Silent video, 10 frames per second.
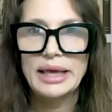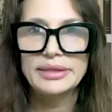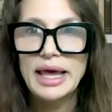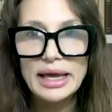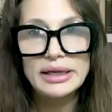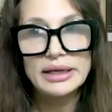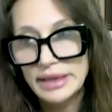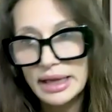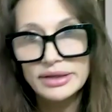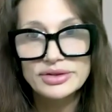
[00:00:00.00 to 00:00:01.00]
And that
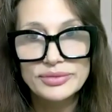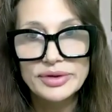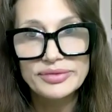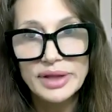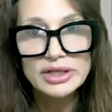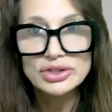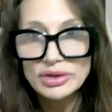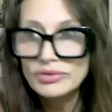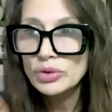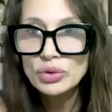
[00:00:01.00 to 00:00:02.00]
again is a reflection
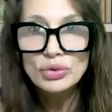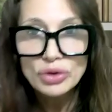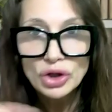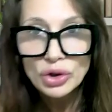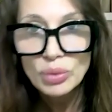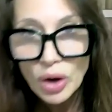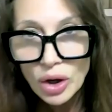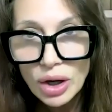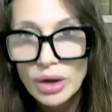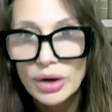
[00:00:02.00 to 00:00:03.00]
of who you
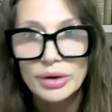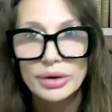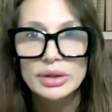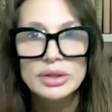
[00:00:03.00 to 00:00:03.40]
are.